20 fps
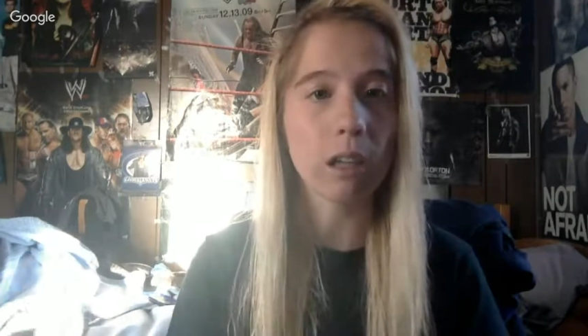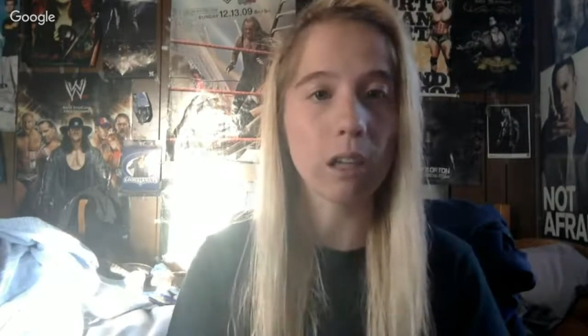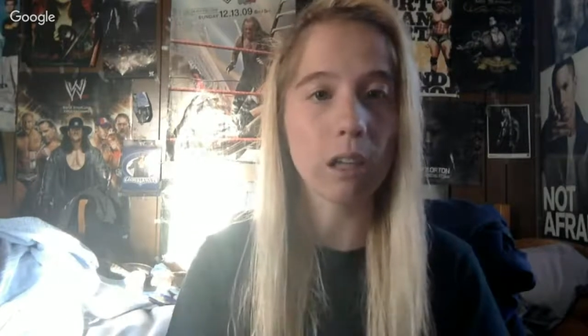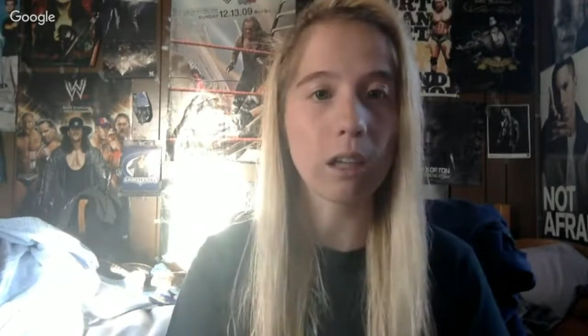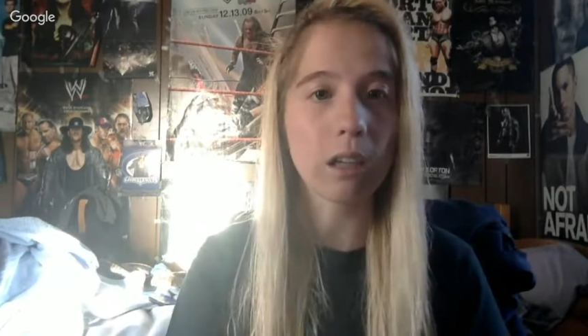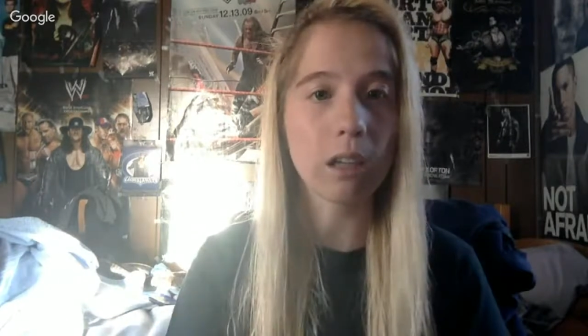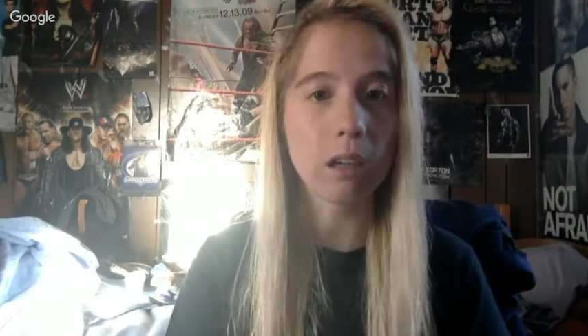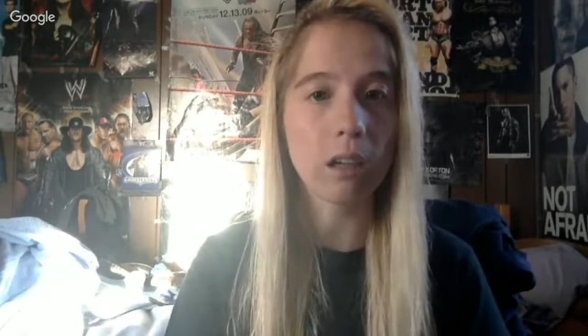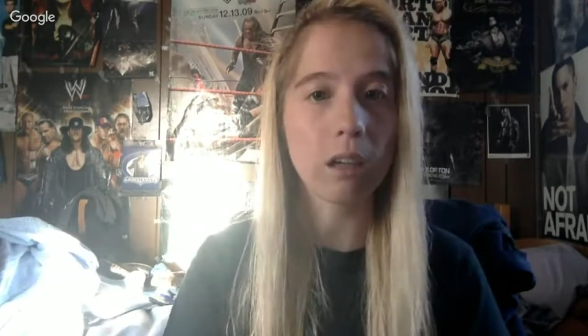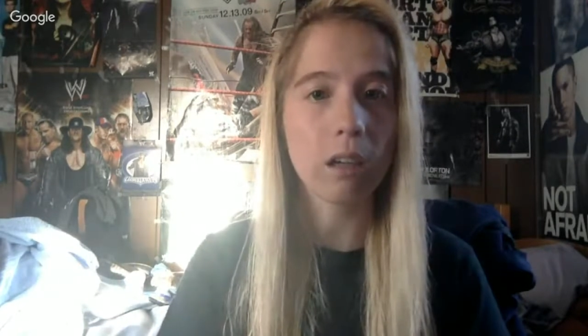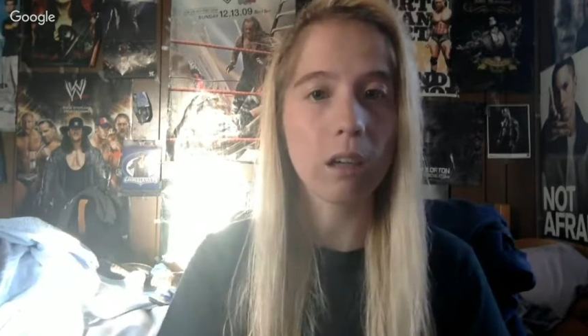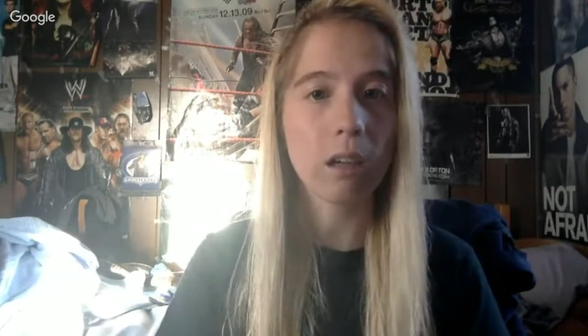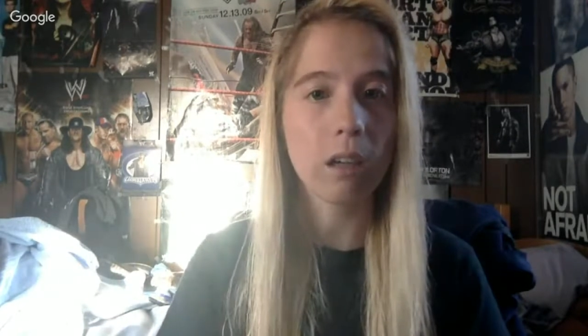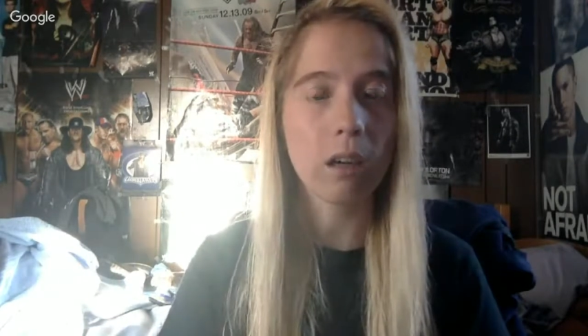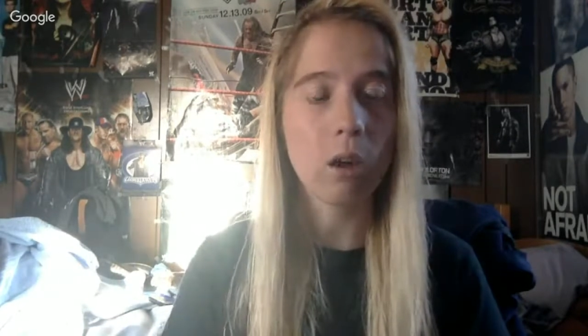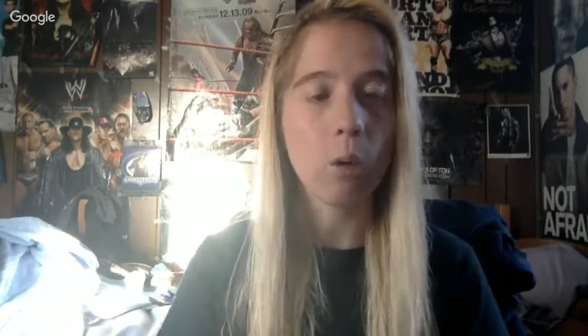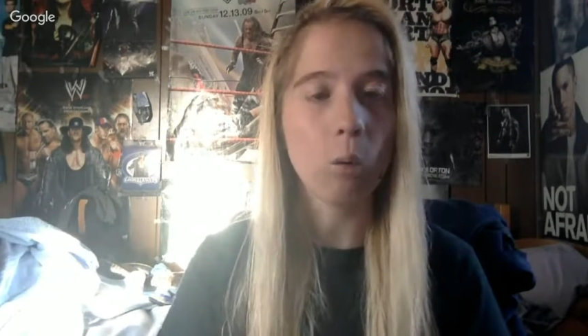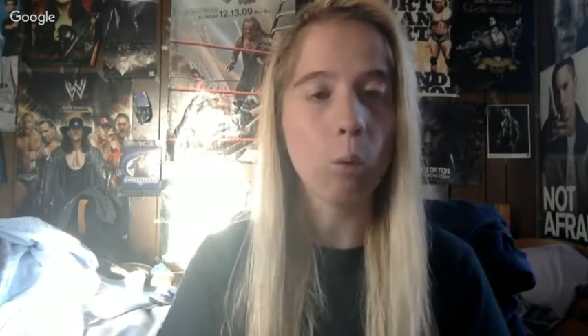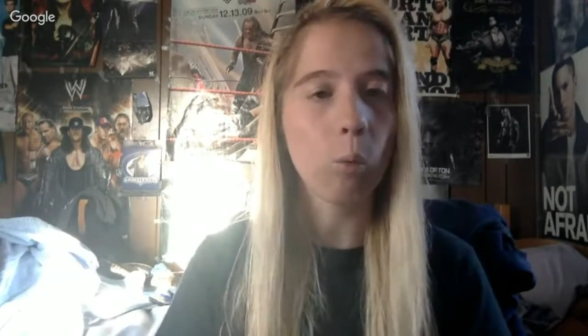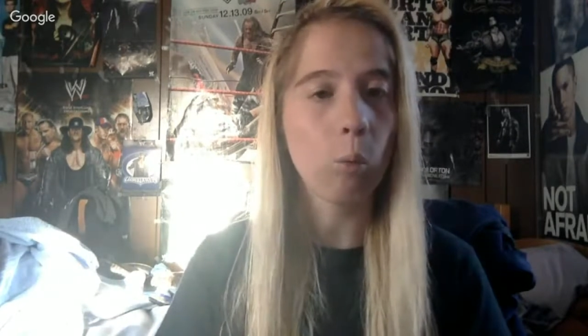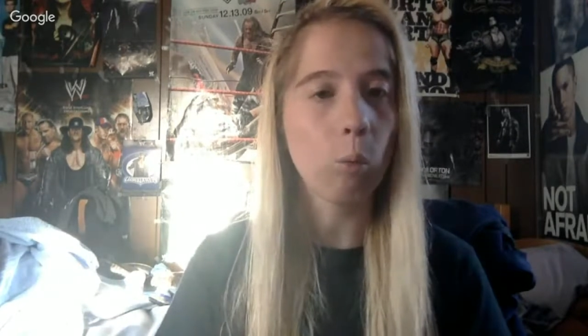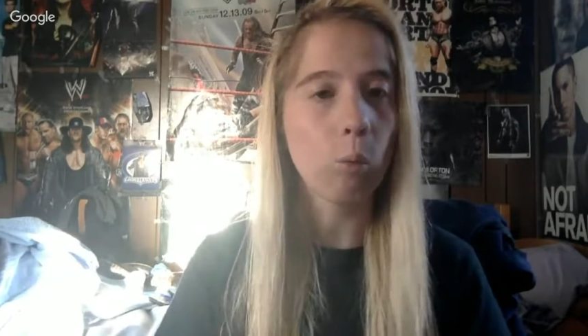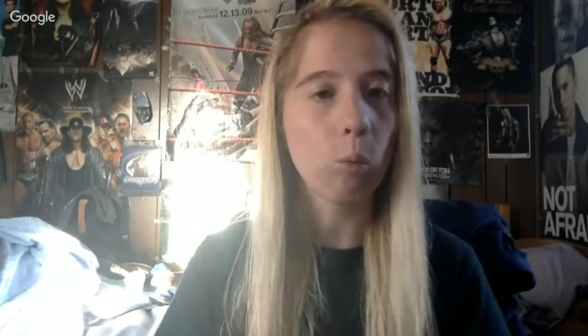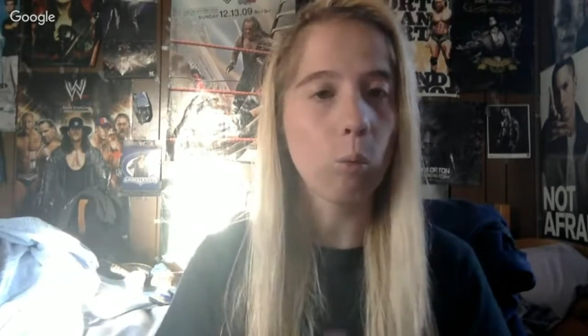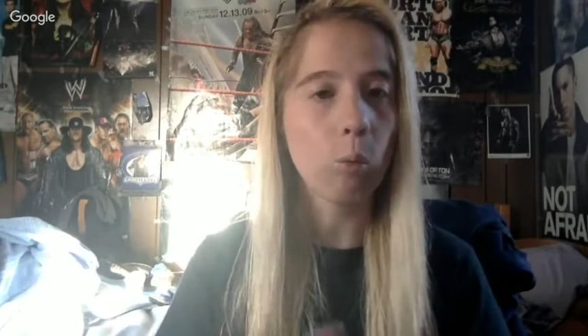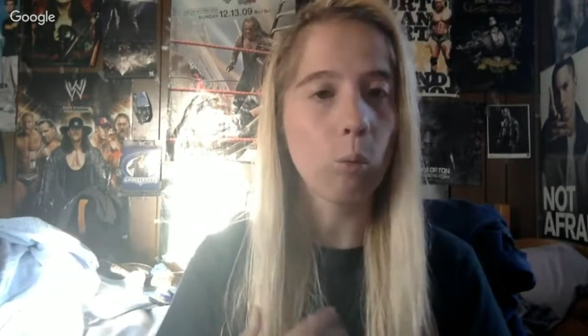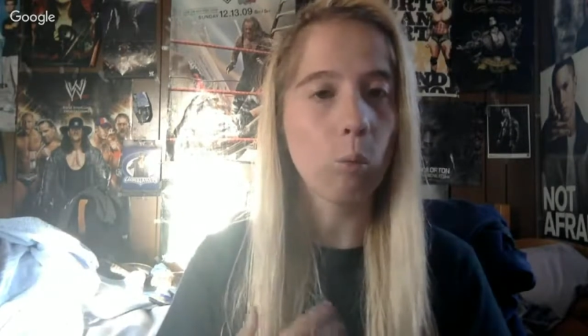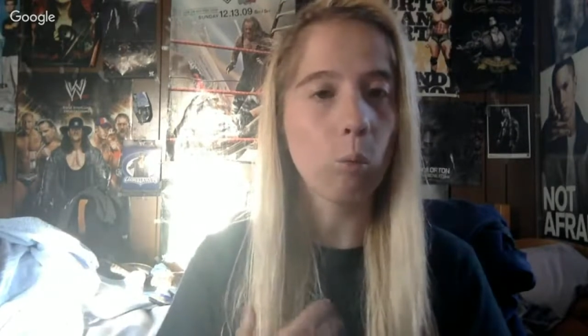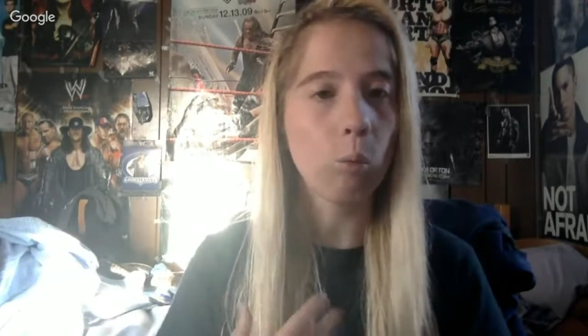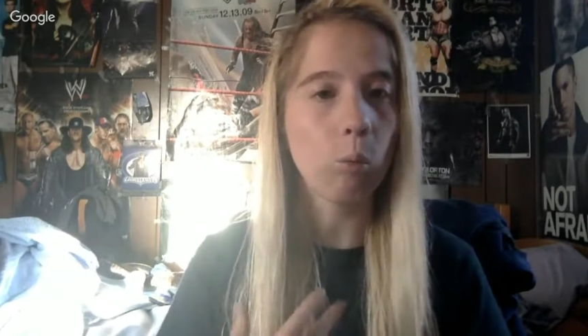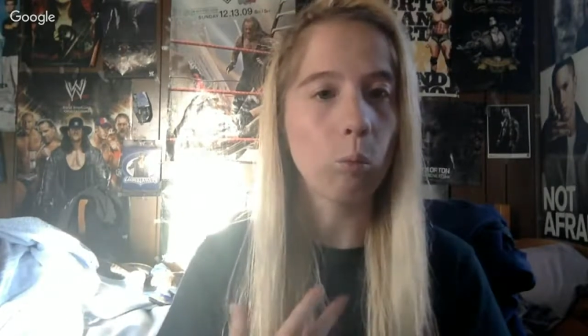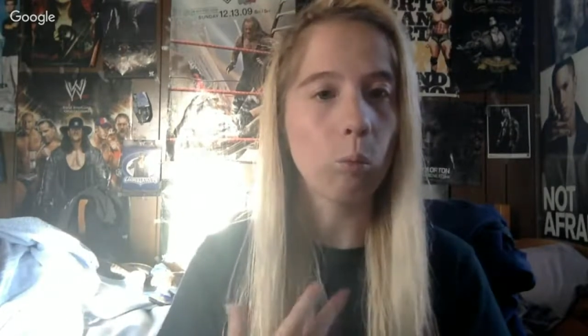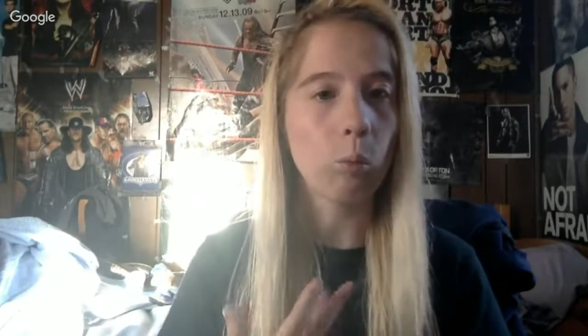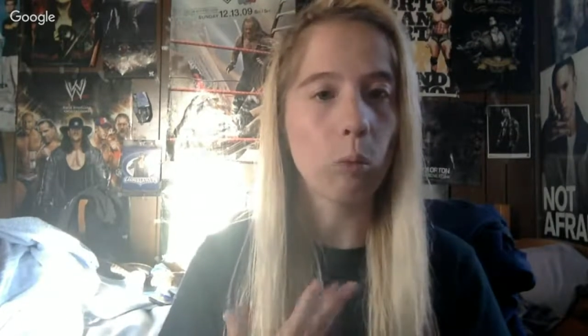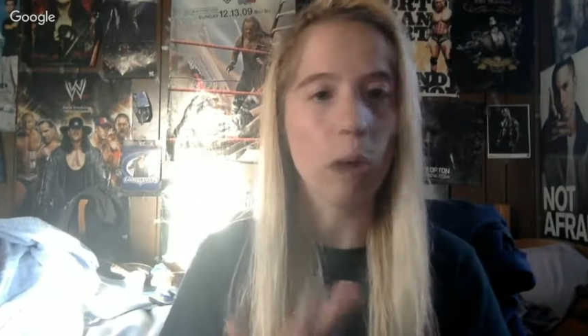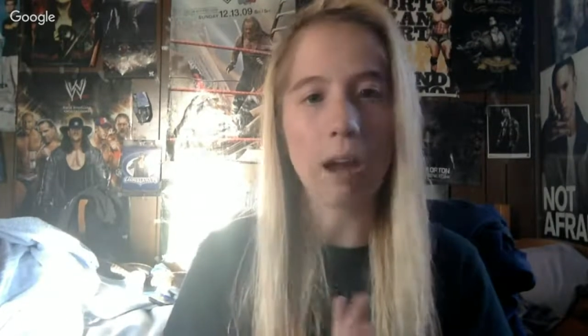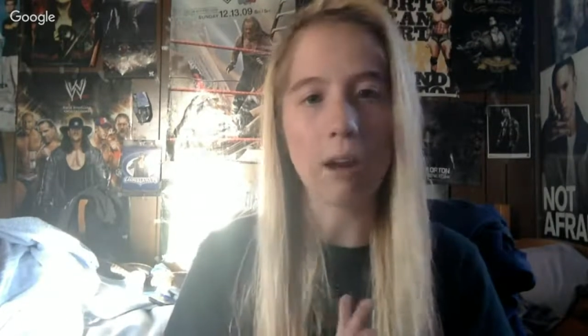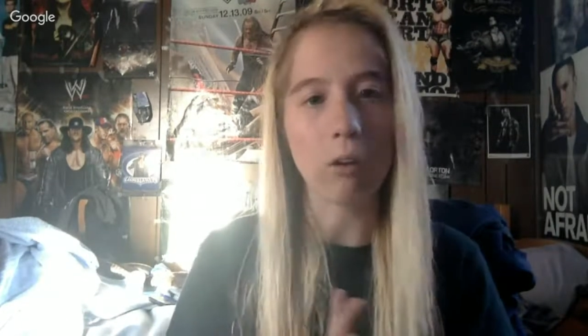he, I